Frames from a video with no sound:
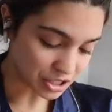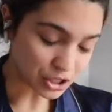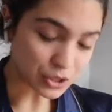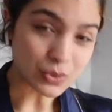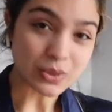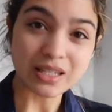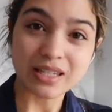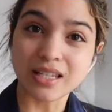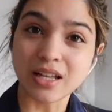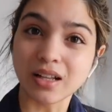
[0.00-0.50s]

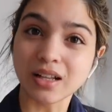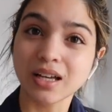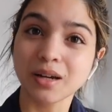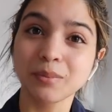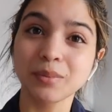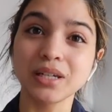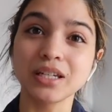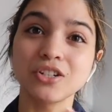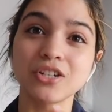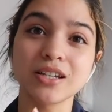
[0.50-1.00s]
new silk
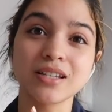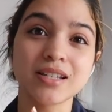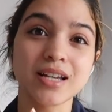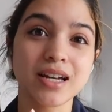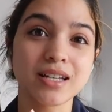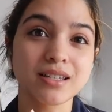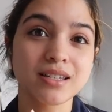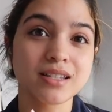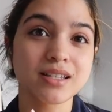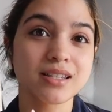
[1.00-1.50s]
PJ
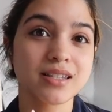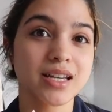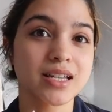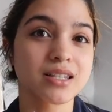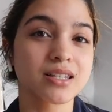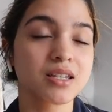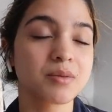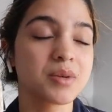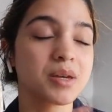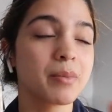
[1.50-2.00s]
set
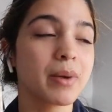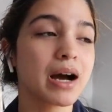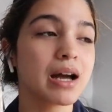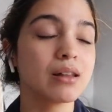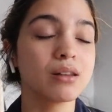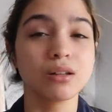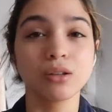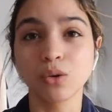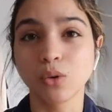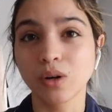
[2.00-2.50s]
sent to me by
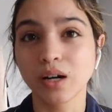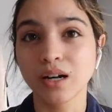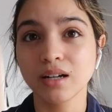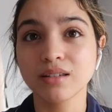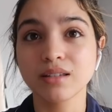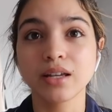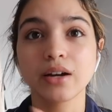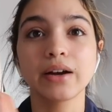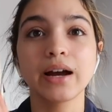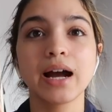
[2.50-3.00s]

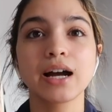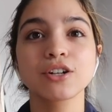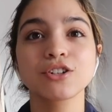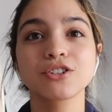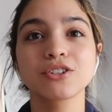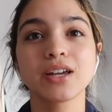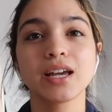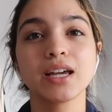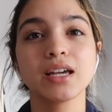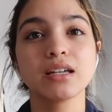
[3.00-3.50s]
Liloras. They're
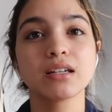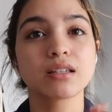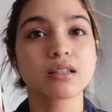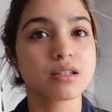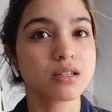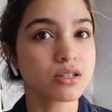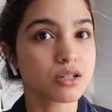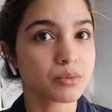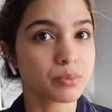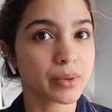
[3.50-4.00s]
actually a
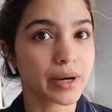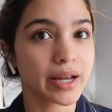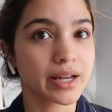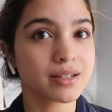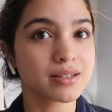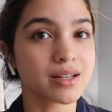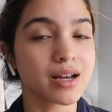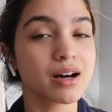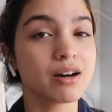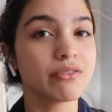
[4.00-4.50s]
sister
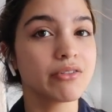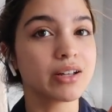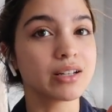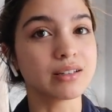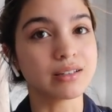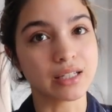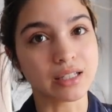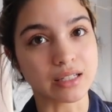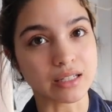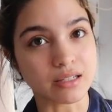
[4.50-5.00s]
brand of
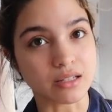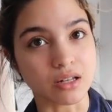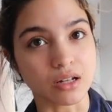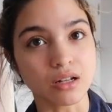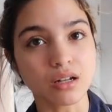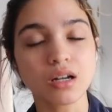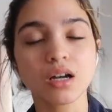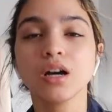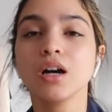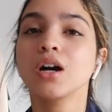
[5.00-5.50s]
Lily
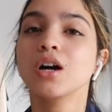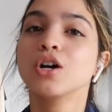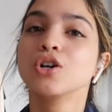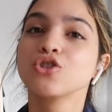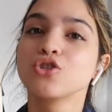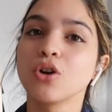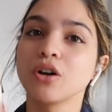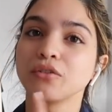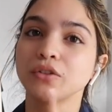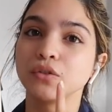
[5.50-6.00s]
Silk.
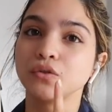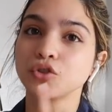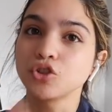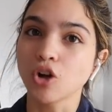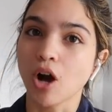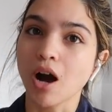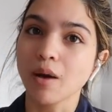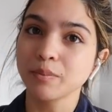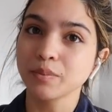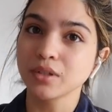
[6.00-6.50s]
So if you've
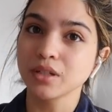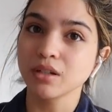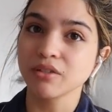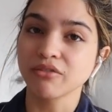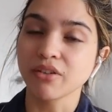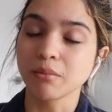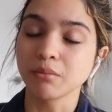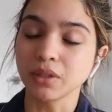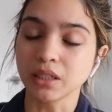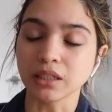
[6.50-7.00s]
shopped
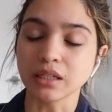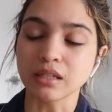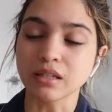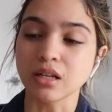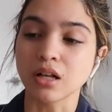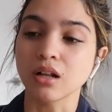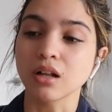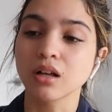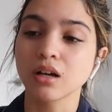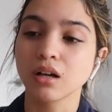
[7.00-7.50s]
from Lily
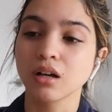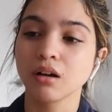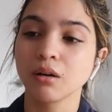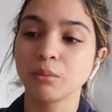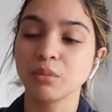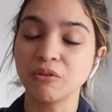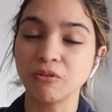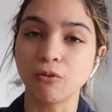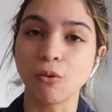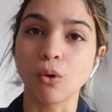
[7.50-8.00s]
Silk
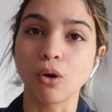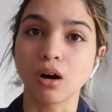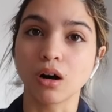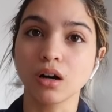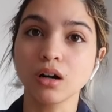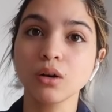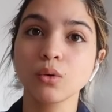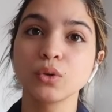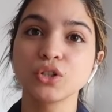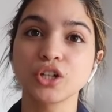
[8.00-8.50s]

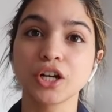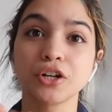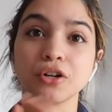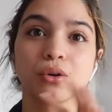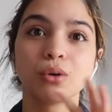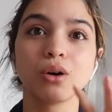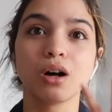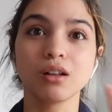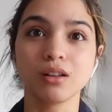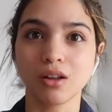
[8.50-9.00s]
before, which I
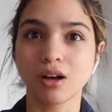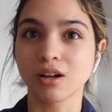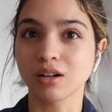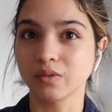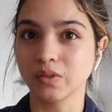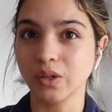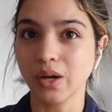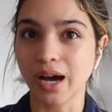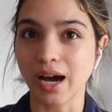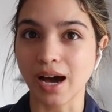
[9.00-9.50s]
know a lot
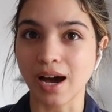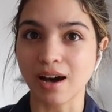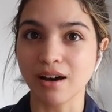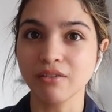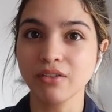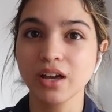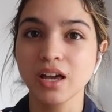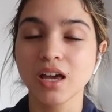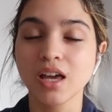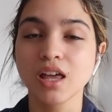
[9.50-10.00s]
of you have,